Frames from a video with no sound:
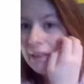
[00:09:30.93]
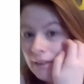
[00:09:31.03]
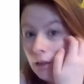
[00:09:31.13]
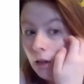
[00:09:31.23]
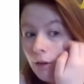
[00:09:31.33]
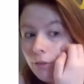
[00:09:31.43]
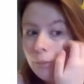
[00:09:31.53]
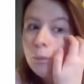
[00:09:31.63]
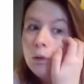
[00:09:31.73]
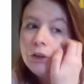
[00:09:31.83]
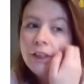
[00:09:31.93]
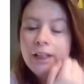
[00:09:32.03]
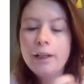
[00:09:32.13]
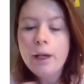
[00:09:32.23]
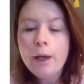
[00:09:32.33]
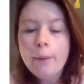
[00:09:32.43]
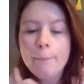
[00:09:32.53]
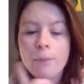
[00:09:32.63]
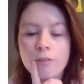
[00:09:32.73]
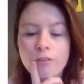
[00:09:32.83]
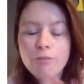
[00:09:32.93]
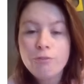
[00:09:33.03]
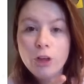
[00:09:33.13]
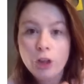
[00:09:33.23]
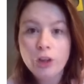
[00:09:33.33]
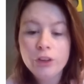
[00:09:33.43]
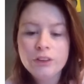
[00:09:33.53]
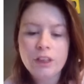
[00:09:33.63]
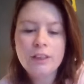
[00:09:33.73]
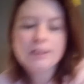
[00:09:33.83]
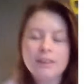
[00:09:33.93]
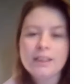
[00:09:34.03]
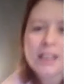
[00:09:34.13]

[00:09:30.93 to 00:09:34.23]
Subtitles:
off and wash it. But first, I need to take